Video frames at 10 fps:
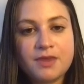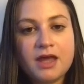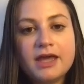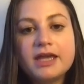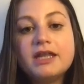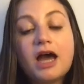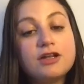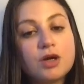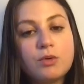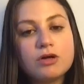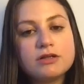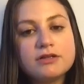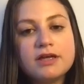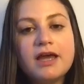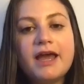In other words,
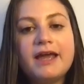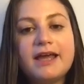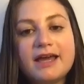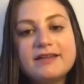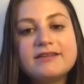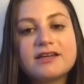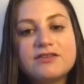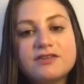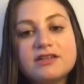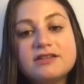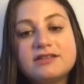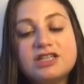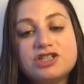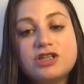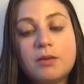AI-driven
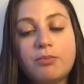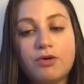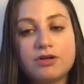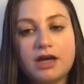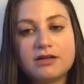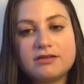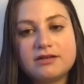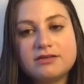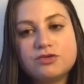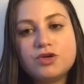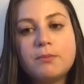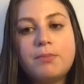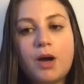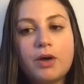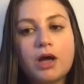digital product to
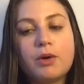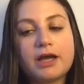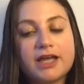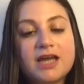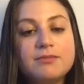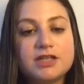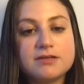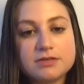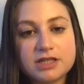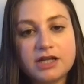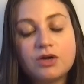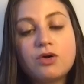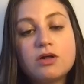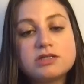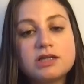empower our game teams and
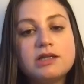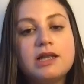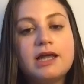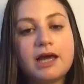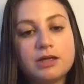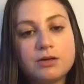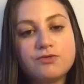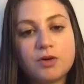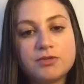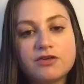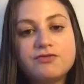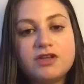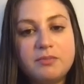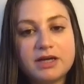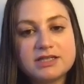constantly learning from their
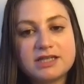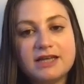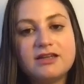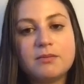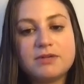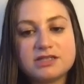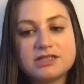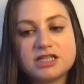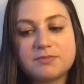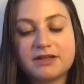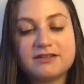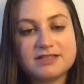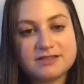feedbacks and their business expertise.